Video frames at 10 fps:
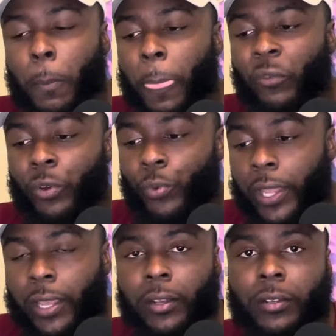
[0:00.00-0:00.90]
We
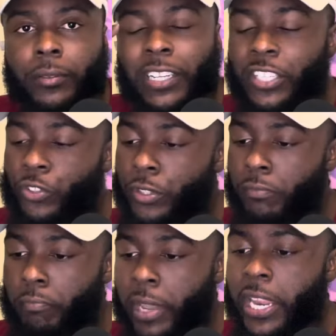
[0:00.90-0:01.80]
win. It's
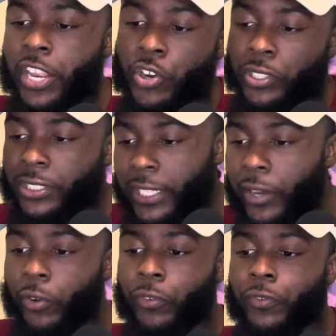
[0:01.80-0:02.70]
beating
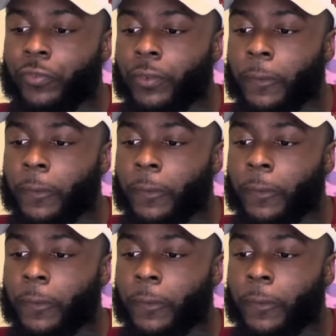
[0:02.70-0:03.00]
yourself.